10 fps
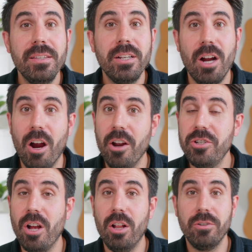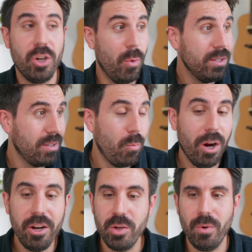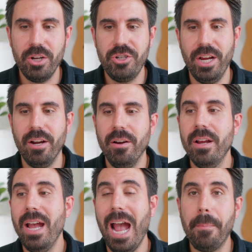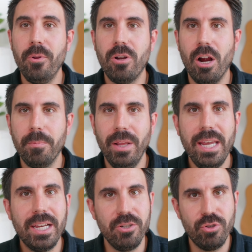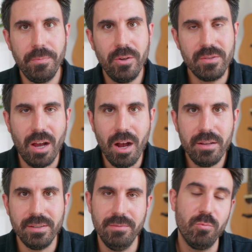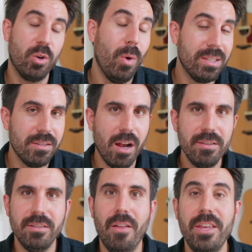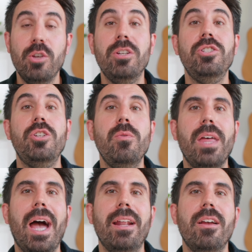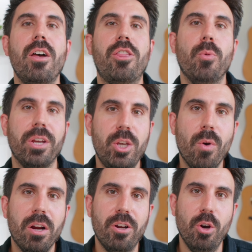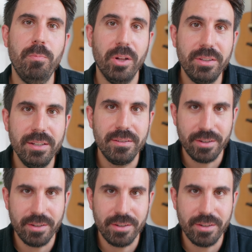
in the car and y'all are going somewhere and you wanna share Apple CarPlay and contribute songs and request songs and all that, you can do that through a QR code built into